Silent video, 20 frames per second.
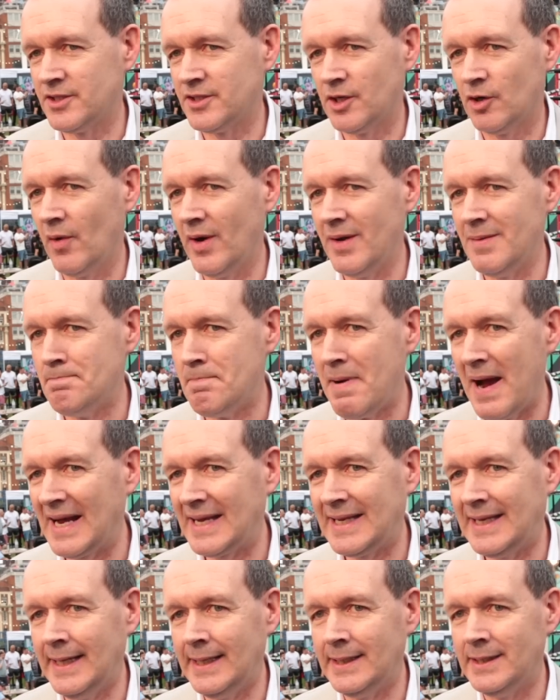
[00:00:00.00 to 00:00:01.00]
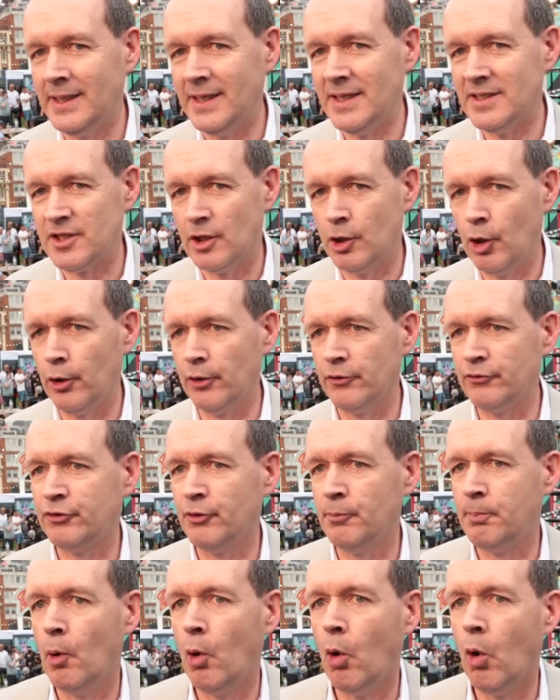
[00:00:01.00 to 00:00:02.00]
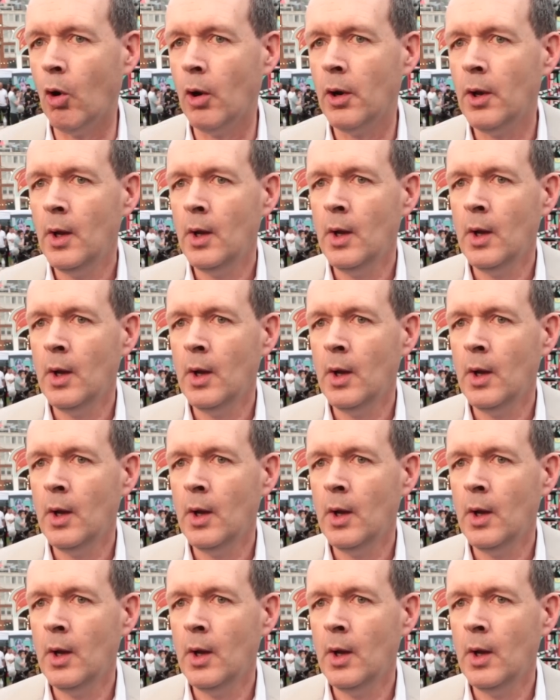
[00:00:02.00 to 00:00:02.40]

a great backing. There's a lot of support.